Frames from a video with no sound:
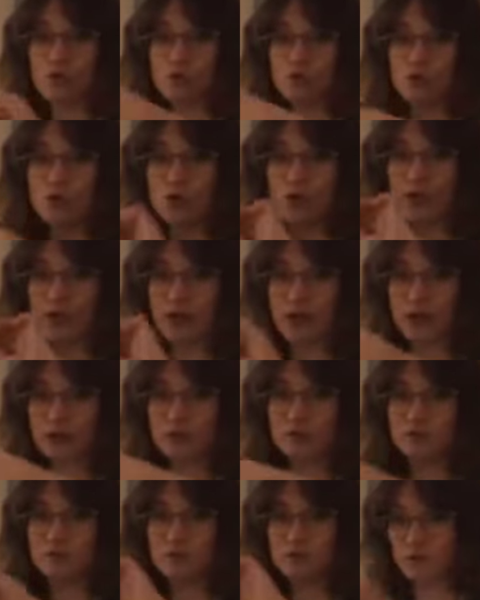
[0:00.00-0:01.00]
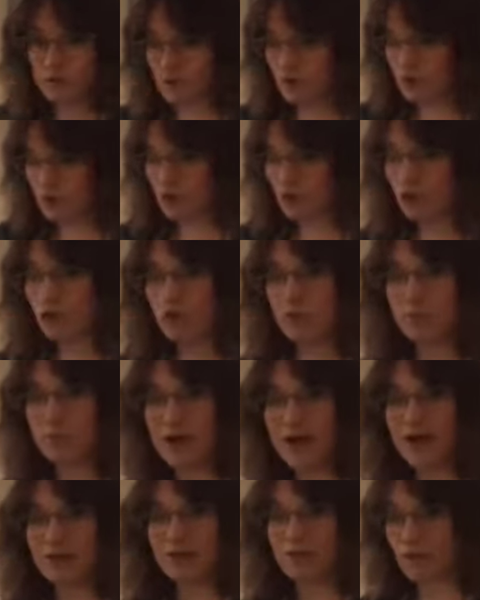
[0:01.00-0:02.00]
rolling it. You're going
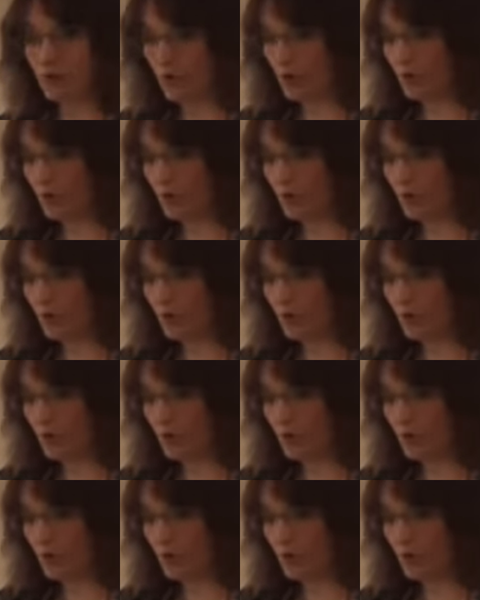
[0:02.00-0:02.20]
back and forward,